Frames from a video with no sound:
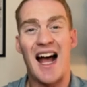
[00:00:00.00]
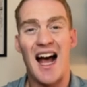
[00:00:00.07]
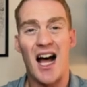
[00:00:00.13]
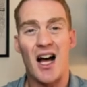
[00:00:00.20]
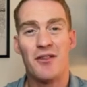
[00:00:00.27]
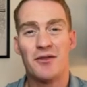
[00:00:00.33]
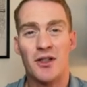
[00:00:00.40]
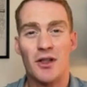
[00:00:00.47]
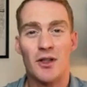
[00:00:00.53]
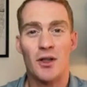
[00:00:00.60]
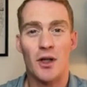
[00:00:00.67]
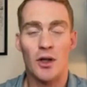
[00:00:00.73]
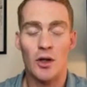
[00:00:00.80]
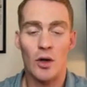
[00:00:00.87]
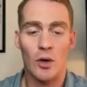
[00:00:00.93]
after
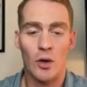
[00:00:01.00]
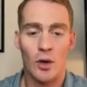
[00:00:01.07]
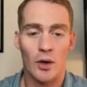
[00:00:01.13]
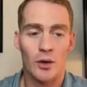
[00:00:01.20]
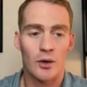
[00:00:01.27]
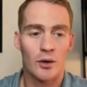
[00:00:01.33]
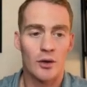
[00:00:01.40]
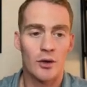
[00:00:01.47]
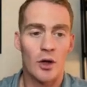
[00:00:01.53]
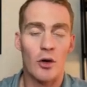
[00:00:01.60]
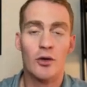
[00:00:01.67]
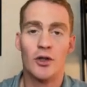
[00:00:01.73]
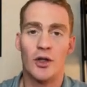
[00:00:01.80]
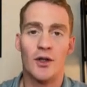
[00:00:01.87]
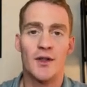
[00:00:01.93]
your
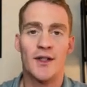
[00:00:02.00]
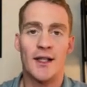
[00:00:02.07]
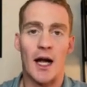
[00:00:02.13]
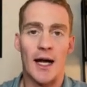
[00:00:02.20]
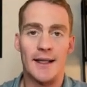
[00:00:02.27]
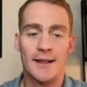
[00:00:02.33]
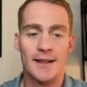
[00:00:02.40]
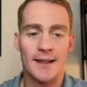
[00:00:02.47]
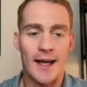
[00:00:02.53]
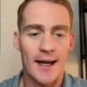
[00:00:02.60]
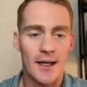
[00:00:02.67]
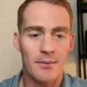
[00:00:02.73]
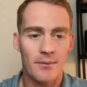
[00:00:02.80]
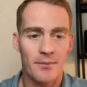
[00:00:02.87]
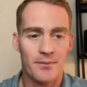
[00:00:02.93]
Notion site's
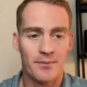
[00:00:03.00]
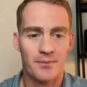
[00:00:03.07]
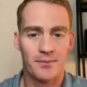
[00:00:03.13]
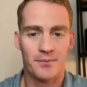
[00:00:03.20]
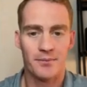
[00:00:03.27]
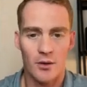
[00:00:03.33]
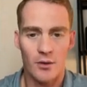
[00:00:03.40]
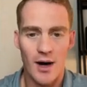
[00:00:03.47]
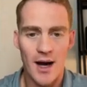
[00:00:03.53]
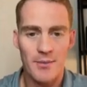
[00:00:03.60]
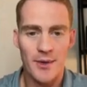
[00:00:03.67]
name, grab